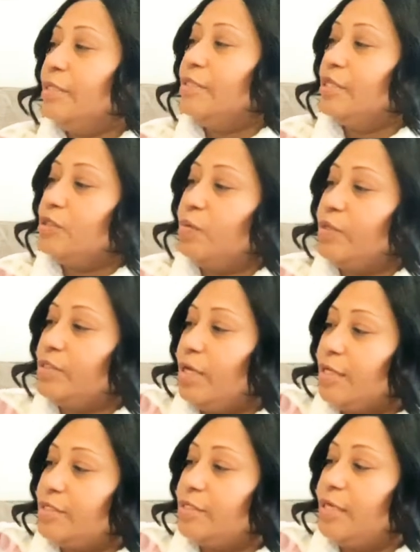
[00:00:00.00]
This one
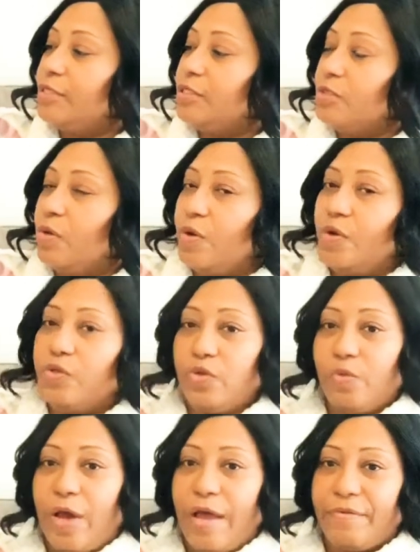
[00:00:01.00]
doesn't, so
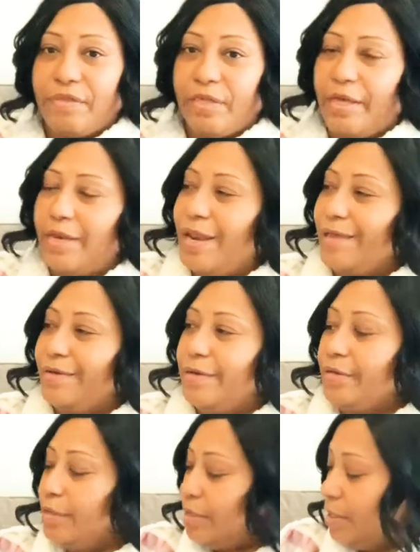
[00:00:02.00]
you will have to get like
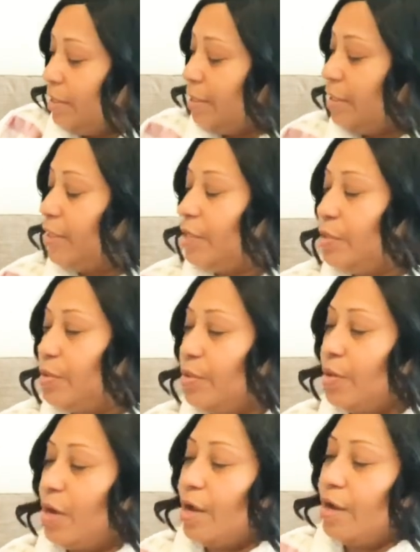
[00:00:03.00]
a
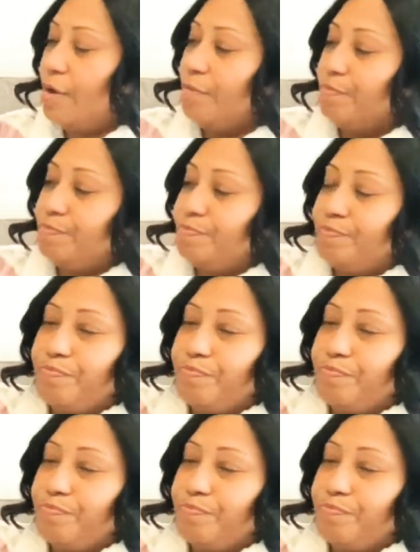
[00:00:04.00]
little um,